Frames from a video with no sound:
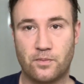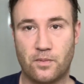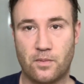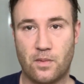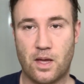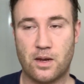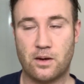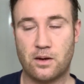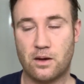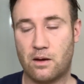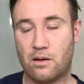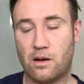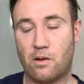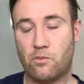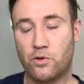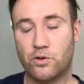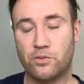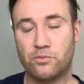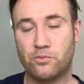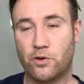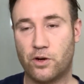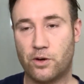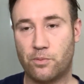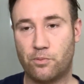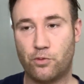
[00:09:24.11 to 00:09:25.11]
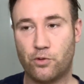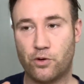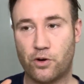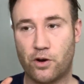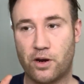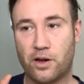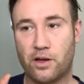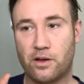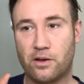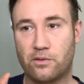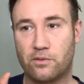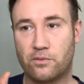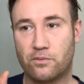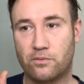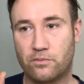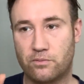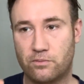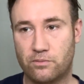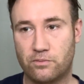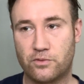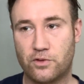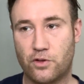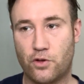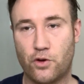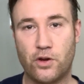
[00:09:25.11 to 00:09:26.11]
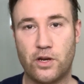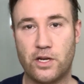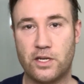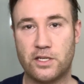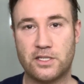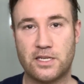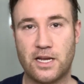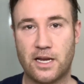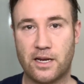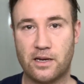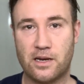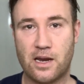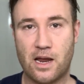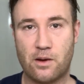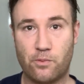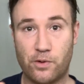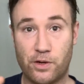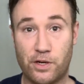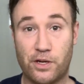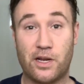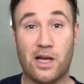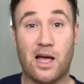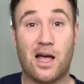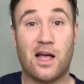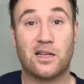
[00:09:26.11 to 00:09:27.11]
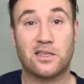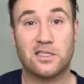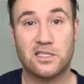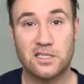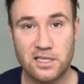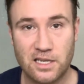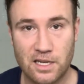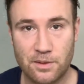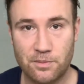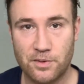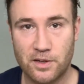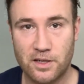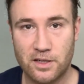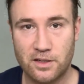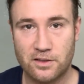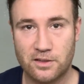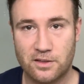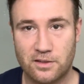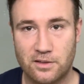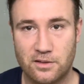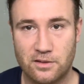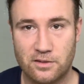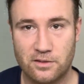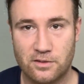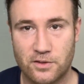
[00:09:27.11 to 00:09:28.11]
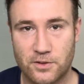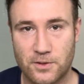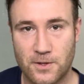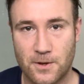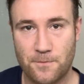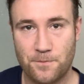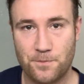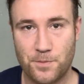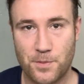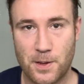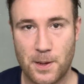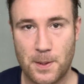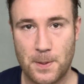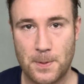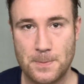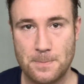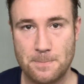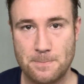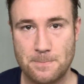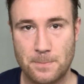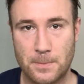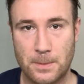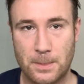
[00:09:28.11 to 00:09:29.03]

And I wouldn't want to put on a 30-second ad where you can't skip it or something,